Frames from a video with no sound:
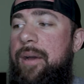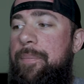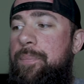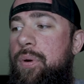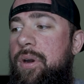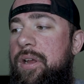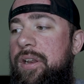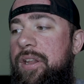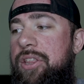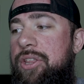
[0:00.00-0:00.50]

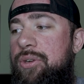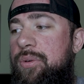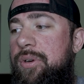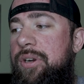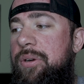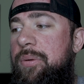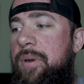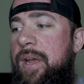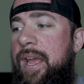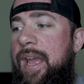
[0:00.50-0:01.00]
put
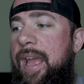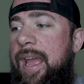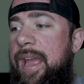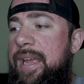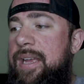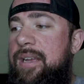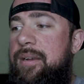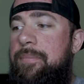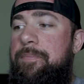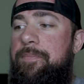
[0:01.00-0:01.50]
through
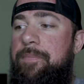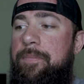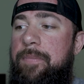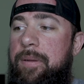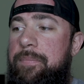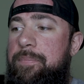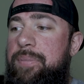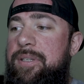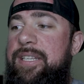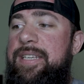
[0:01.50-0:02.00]
a
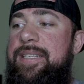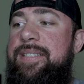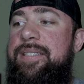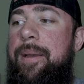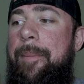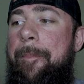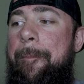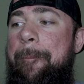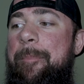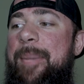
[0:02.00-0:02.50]

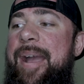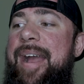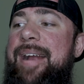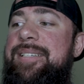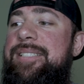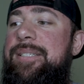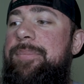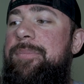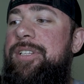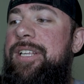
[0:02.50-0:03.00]
complete
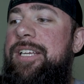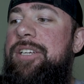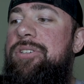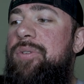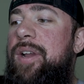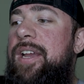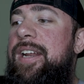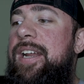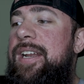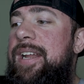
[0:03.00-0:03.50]
maximally
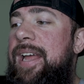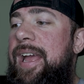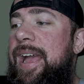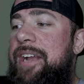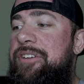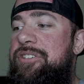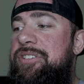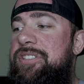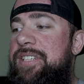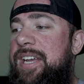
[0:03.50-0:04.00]
graded
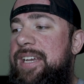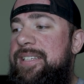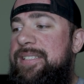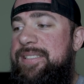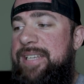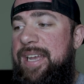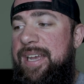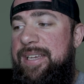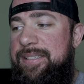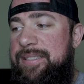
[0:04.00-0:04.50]
exercise
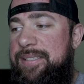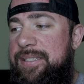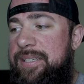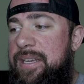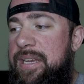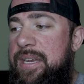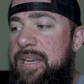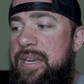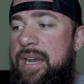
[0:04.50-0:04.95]
test.